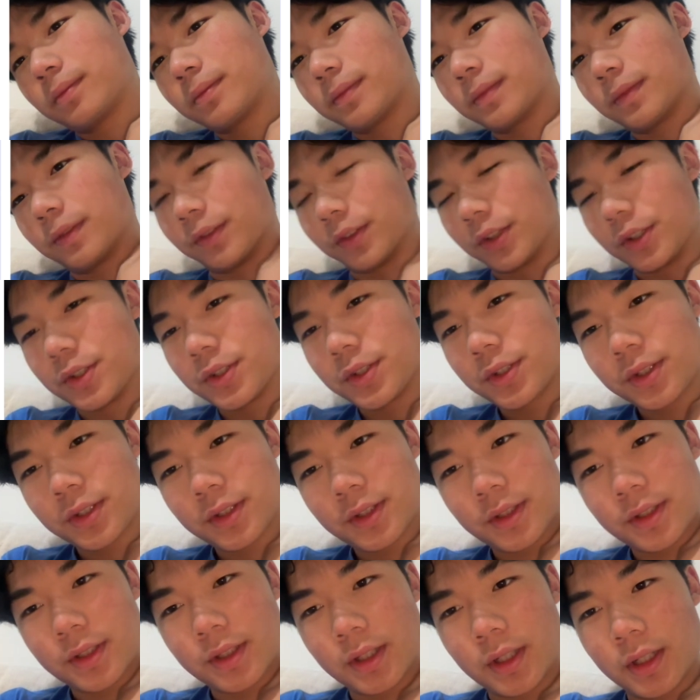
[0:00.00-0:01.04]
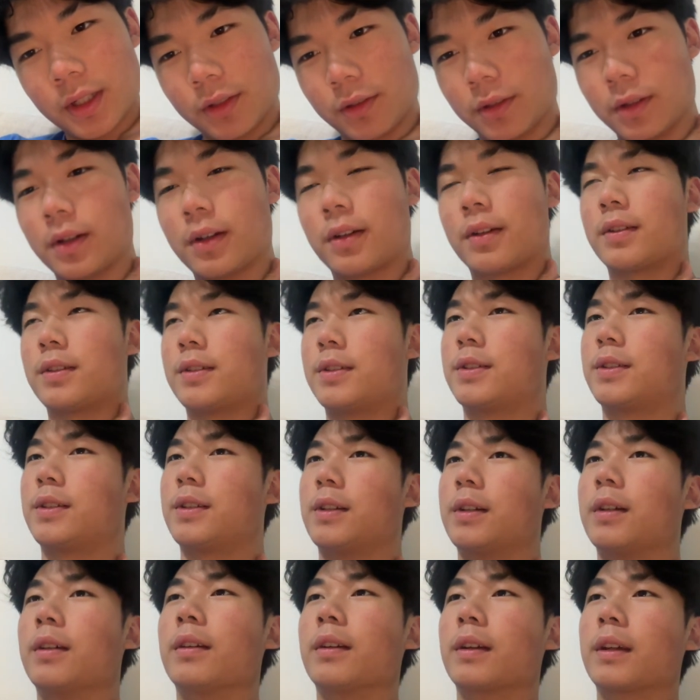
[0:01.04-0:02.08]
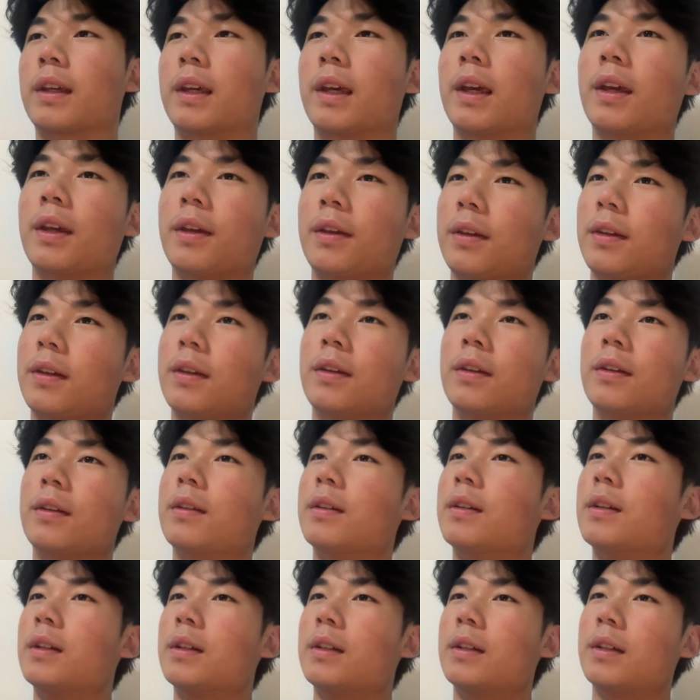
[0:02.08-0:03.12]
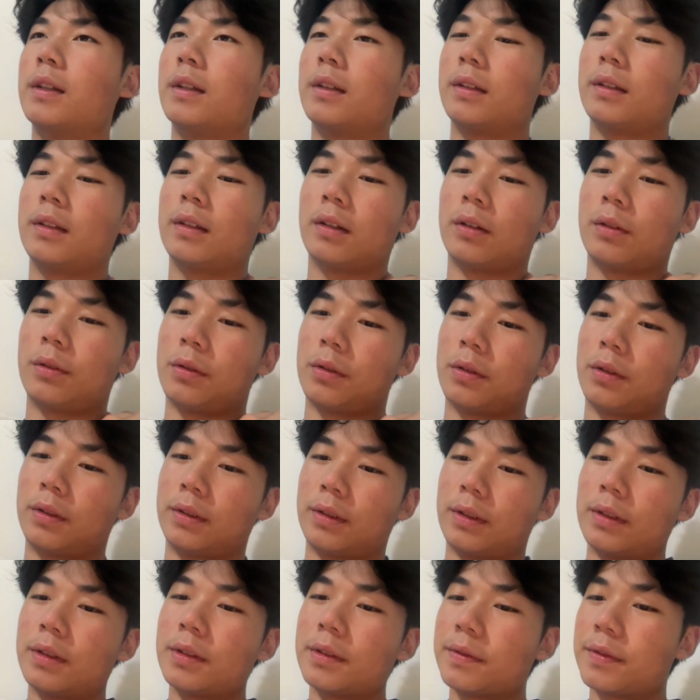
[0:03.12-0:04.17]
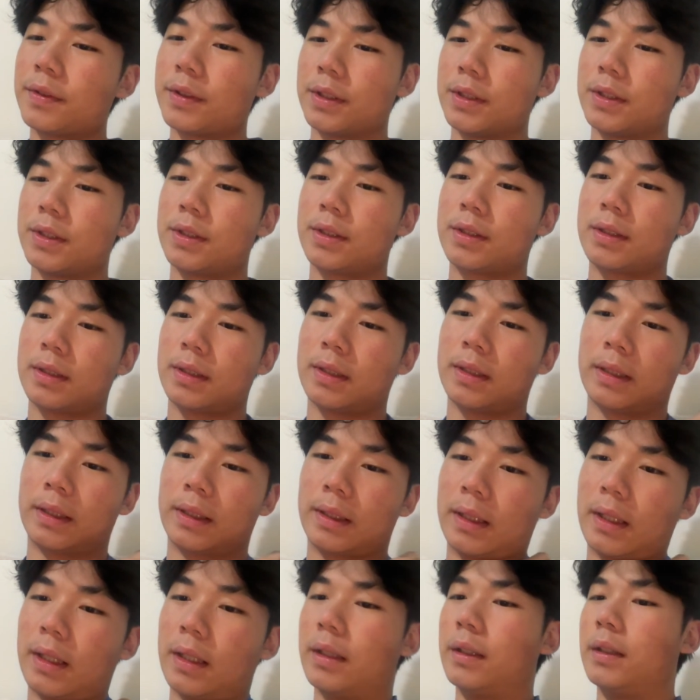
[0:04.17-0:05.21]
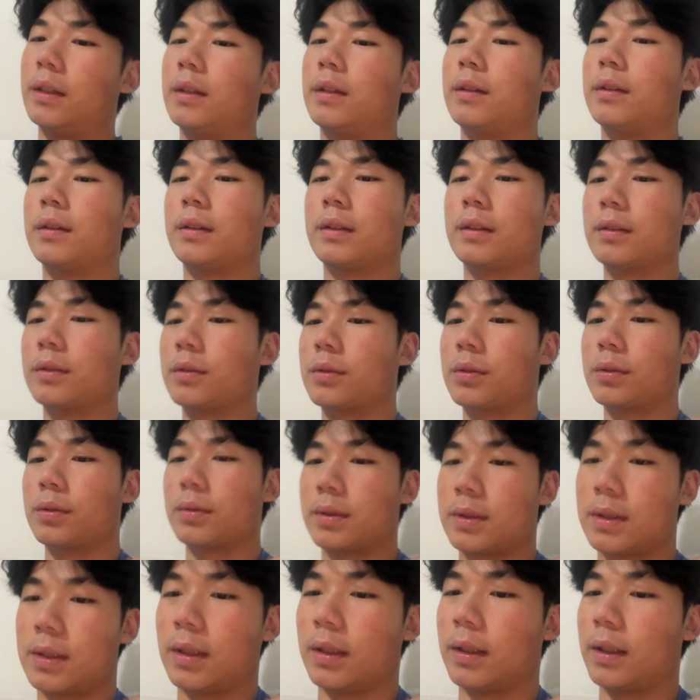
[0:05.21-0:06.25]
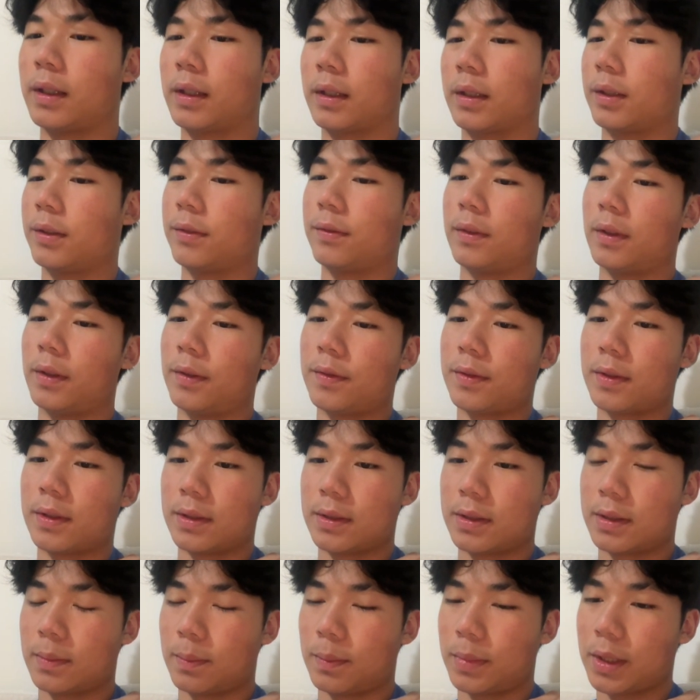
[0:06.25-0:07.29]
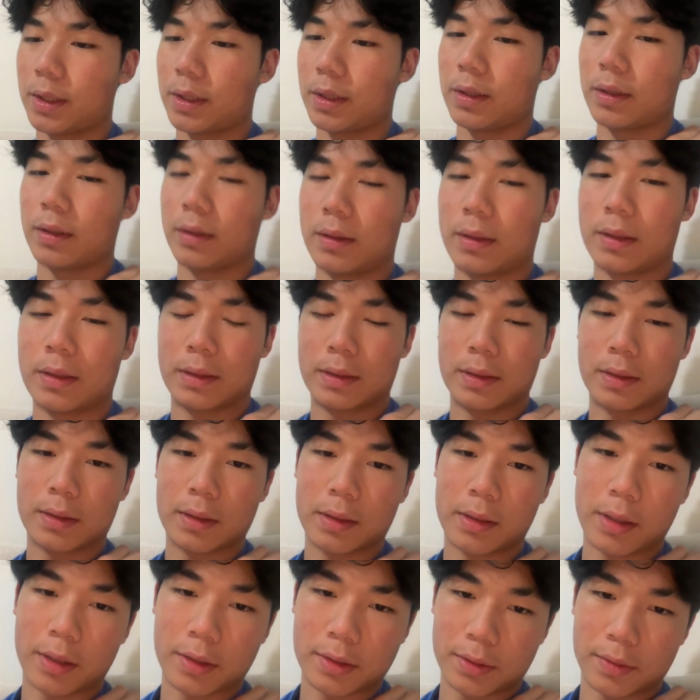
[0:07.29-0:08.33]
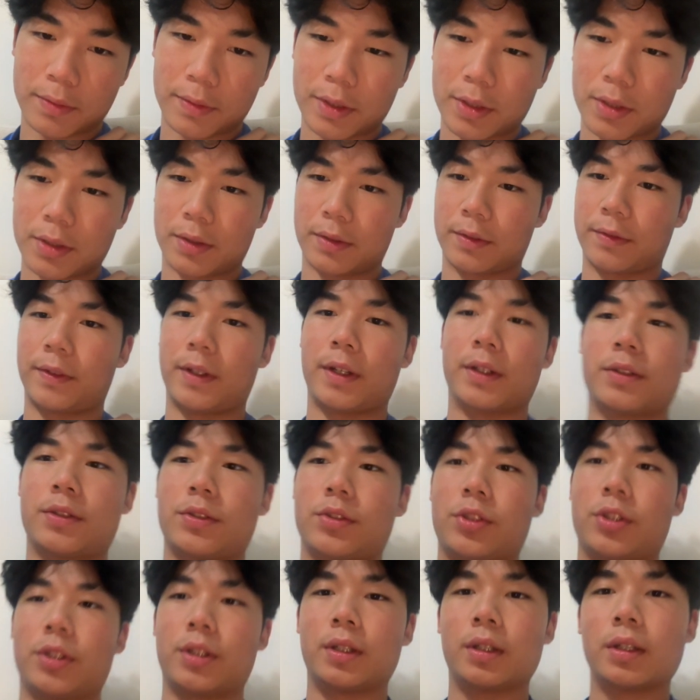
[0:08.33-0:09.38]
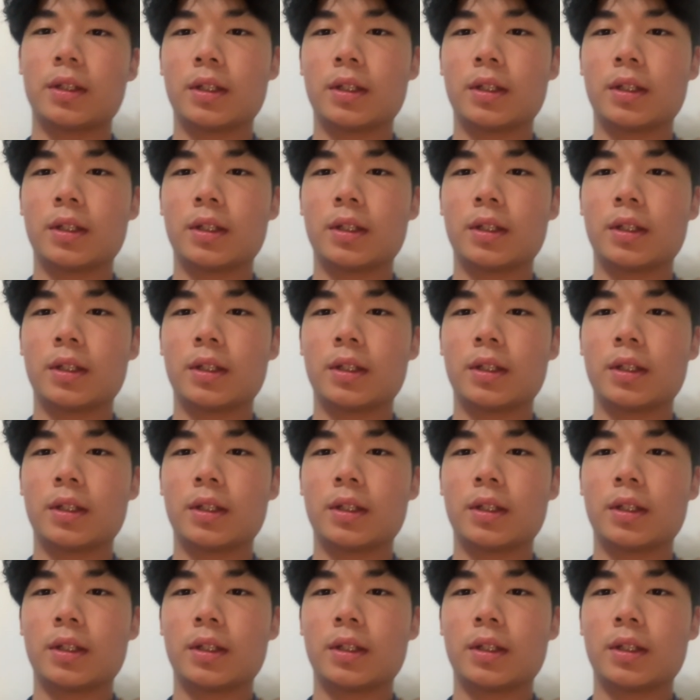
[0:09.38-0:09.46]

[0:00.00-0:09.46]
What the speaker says: First you gotta understand KE, or the difference in KE equals the negative difference in PE. This is the conservation of energy.